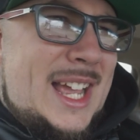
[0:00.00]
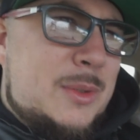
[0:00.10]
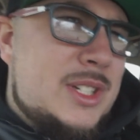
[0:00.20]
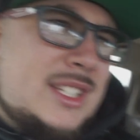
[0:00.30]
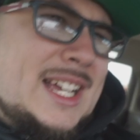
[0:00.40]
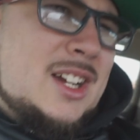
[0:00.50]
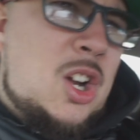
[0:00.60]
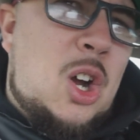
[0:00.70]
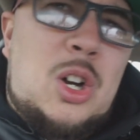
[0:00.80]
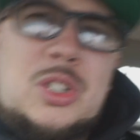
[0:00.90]
was that
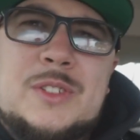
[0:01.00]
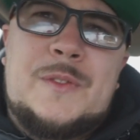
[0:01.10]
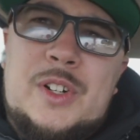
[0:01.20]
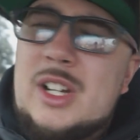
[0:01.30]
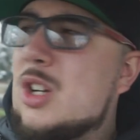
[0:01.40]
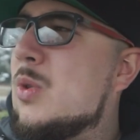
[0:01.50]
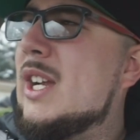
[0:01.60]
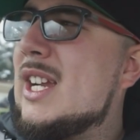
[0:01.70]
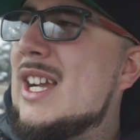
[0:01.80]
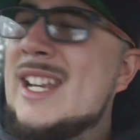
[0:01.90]
called for a quick
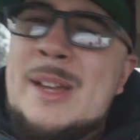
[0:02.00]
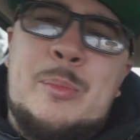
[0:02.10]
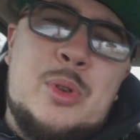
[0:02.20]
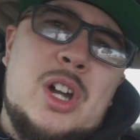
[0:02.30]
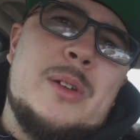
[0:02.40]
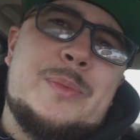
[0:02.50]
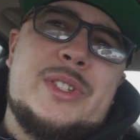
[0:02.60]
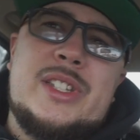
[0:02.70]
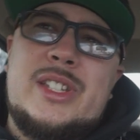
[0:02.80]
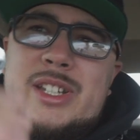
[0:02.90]
and abrupt,
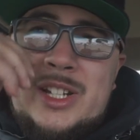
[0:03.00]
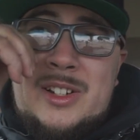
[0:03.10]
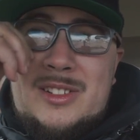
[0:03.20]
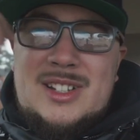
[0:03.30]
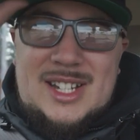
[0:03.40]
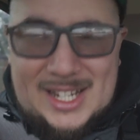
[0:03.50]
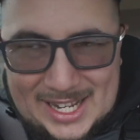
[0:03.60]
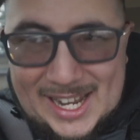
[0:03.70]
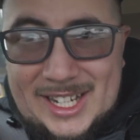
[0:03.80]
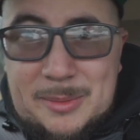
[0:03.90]
you know,
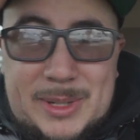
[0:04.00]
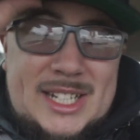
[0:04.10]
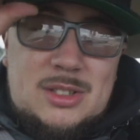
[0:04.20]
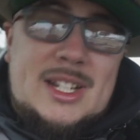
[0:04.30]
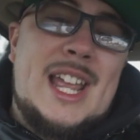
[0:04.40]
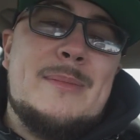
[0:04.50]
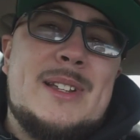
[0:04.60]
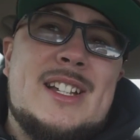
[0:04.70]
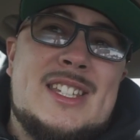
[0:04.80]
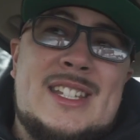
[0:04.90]
ending. But it's okay
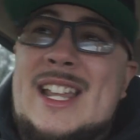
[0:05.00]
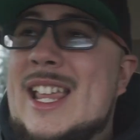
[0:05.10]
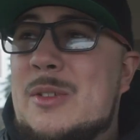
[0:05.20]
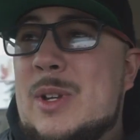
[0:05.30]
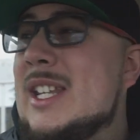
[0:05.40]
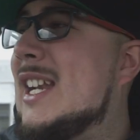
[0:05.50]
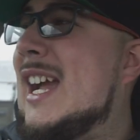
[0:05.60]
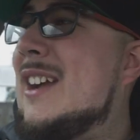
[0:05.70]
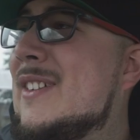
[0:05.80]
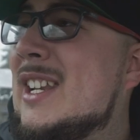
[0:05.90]
because it's not like we didn't
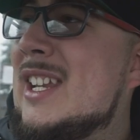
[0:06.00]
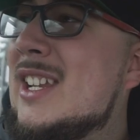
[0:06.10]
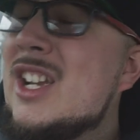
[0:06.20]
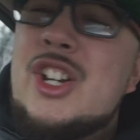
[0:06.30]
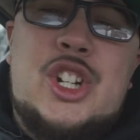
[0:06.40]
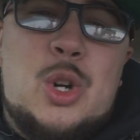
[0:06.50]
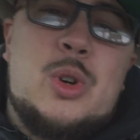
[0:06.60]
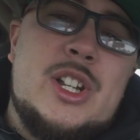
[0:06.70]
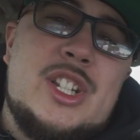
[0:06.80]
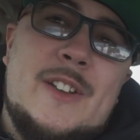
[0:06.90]
have any
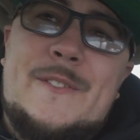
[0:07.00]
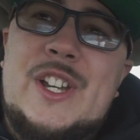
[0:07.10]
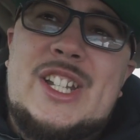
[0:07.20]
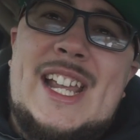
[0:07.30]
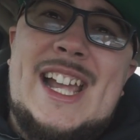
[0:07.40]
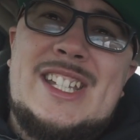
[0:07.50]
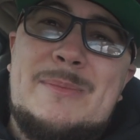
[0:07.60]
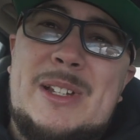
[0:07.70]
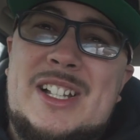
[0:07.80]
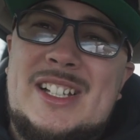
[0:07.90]
shortage of fish catching
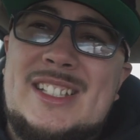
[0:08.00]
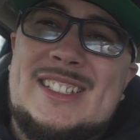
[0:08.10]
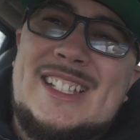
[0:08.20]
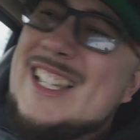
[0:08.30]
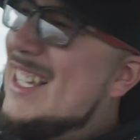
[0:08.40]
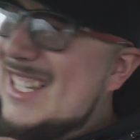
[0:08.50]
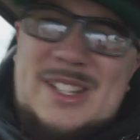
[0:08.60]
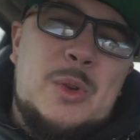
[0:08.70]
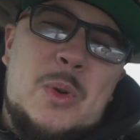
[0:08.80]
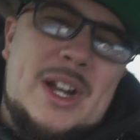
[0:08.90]
because we
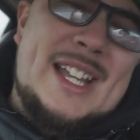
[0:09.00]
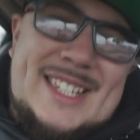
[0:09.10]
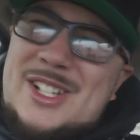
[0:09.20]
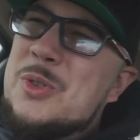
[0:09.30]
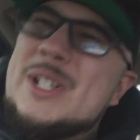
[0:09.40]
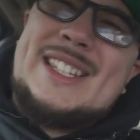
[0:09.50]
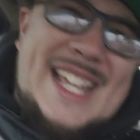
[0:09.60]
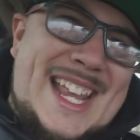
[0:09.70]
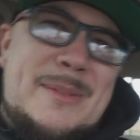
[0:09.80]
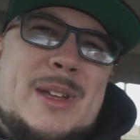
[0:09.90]
were out there doing a
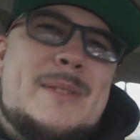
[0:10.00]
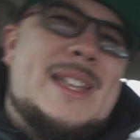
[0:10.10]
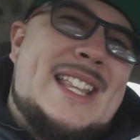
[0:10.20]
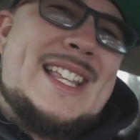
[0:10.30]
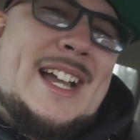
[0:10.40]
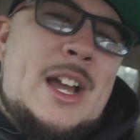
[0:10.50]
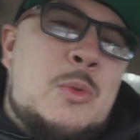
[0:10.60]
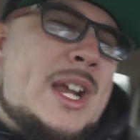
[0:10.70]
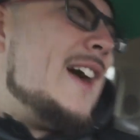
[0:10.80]
thing, baby. I, we got